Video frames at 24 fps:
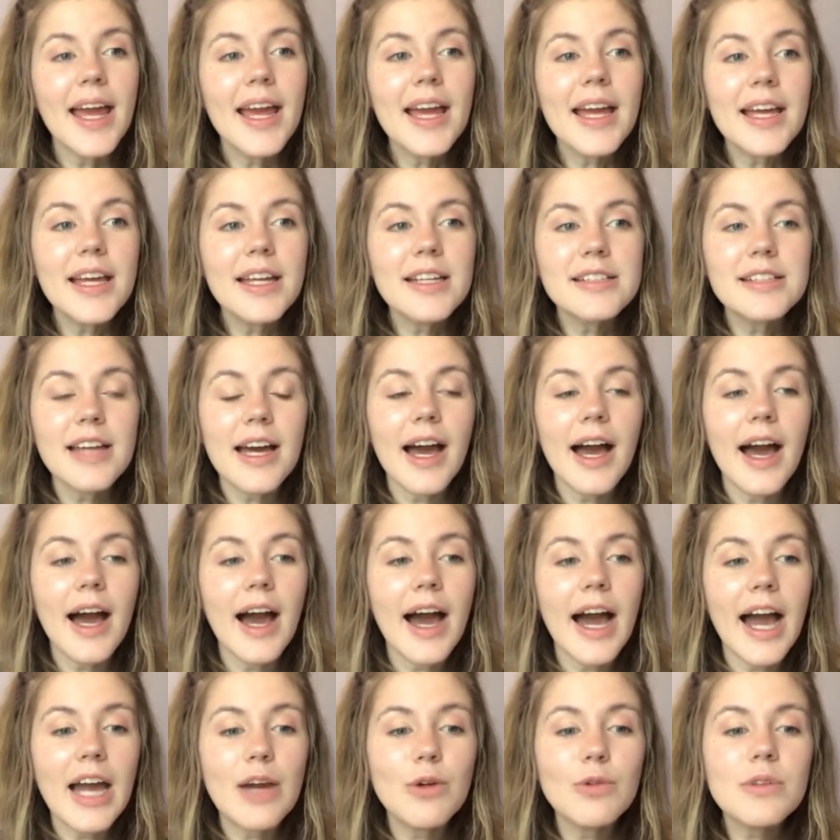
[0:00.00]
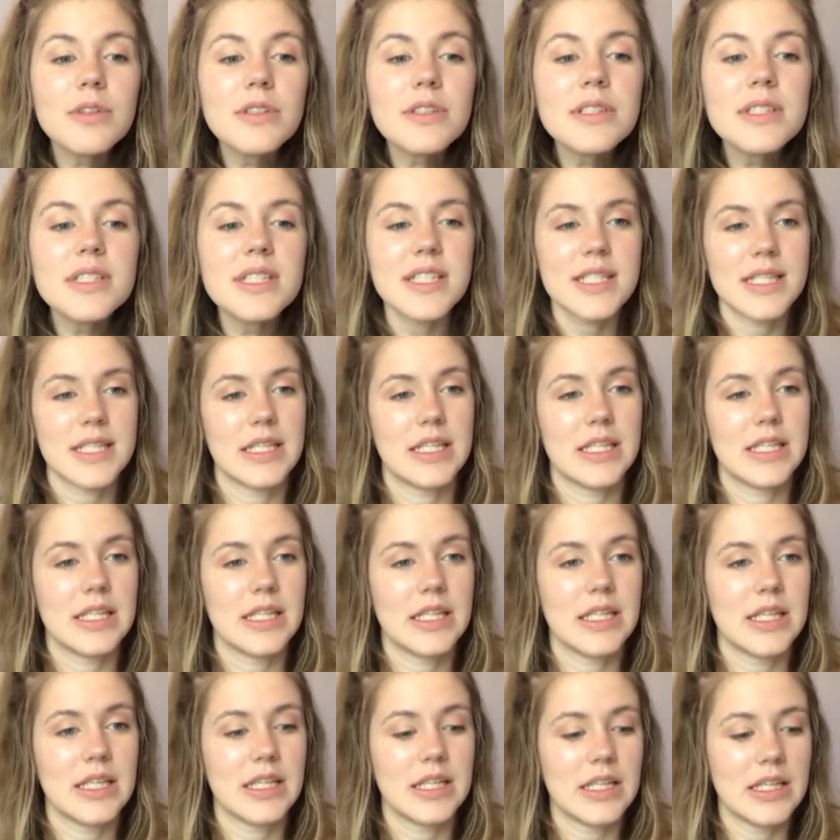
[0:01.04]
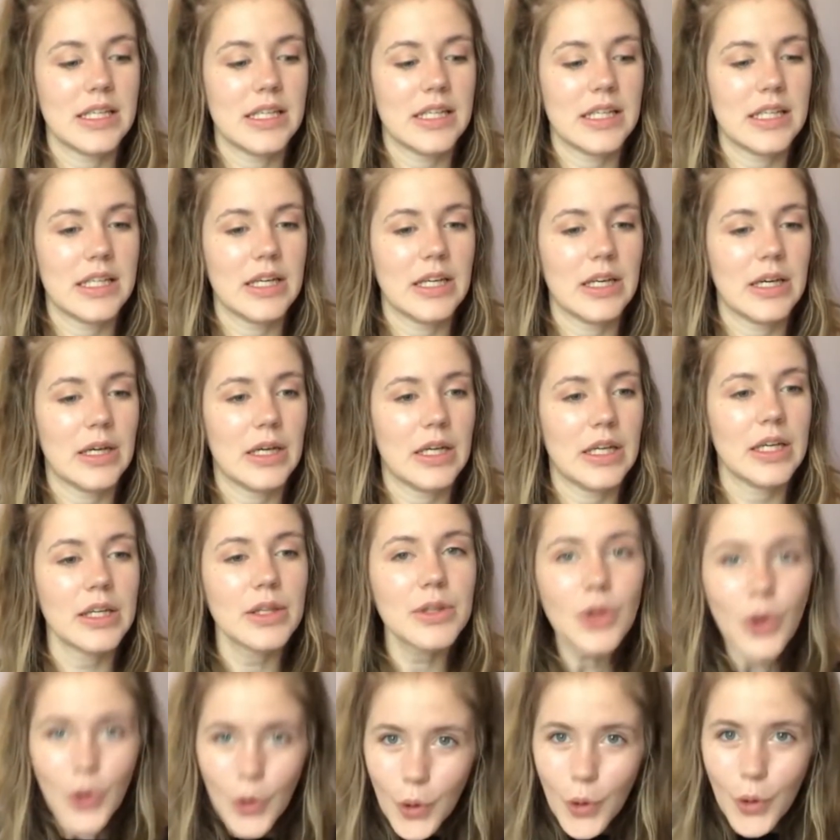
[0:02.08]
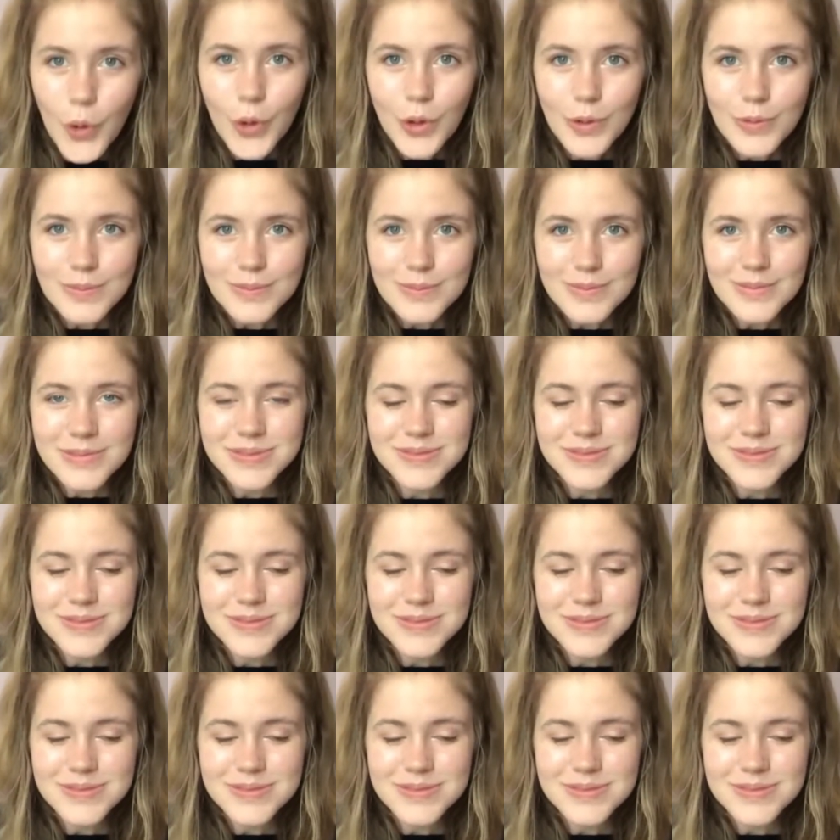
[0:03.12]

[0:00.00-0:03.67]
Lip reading: and I was in the hole.